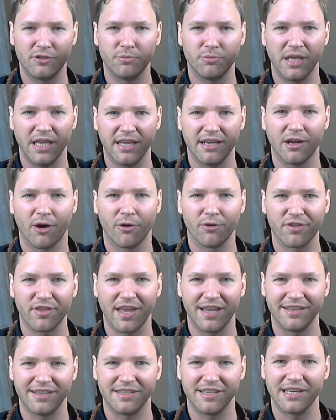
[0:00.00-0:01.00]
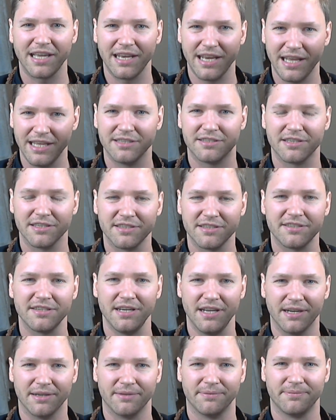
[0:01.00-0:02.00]
be inauthentic and
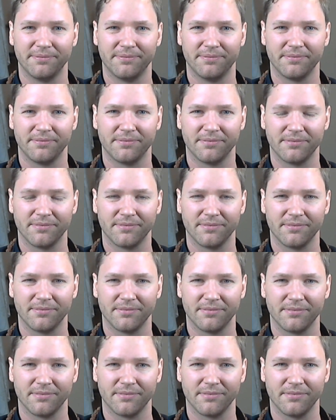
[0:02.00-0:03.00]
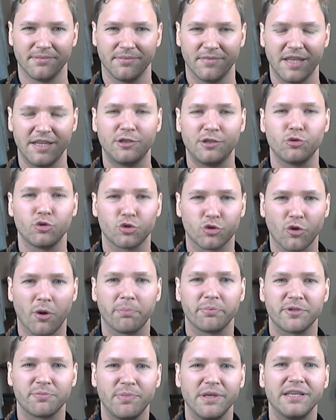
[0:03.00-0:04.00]
insincere. They need to stop
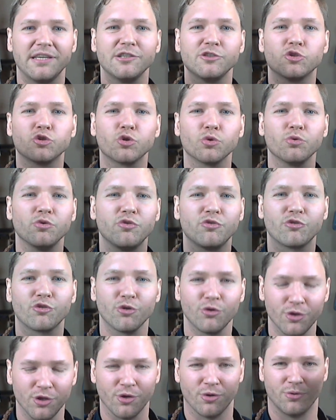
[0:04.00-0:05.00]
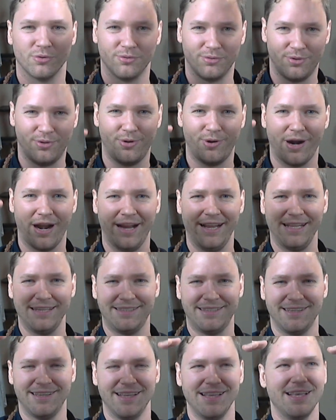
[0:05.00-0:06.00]
speaking truth to you, right?
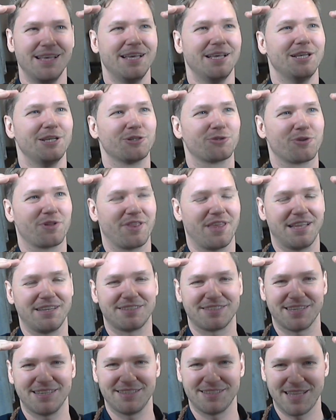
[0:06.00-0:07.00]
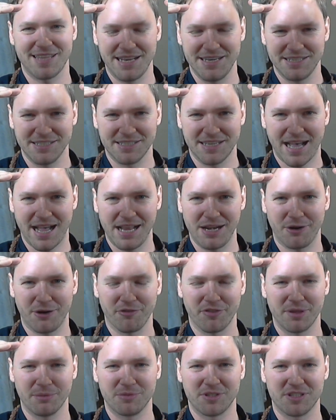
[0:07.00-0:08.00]
So in that sense, they're in denial
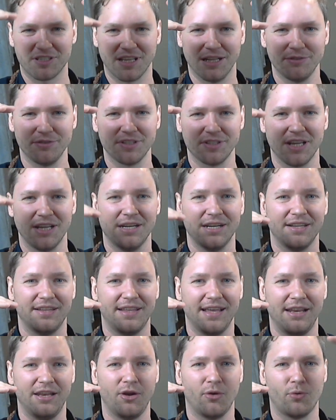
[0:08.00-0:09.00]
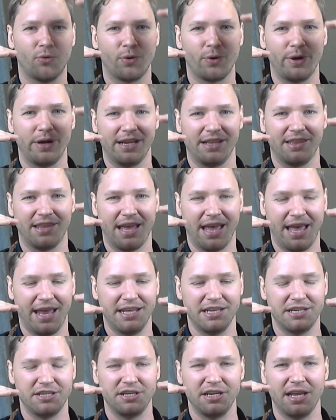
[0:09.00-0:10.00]
of themselves. they're lowering their
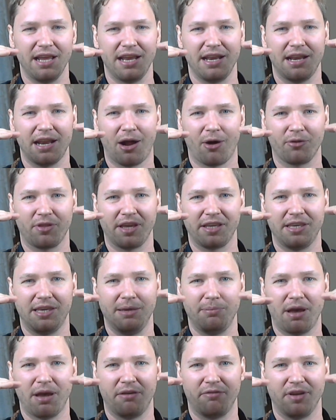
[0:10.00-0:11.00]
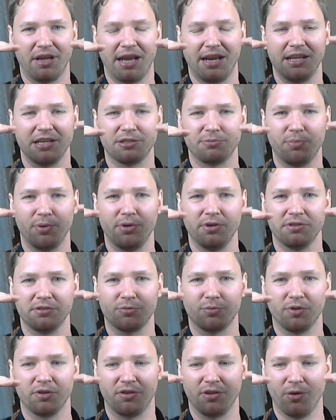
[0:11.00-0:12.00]
energy, and now they keep having an experience
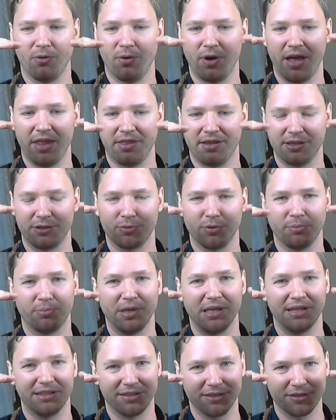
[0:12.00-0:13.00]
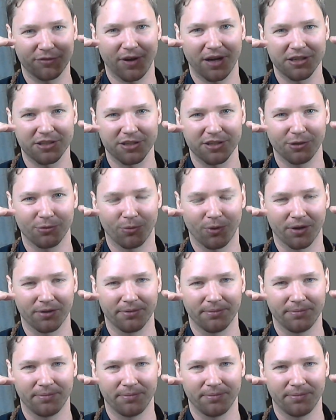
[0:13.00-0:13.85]
with you, and this will be a dysfunctional one.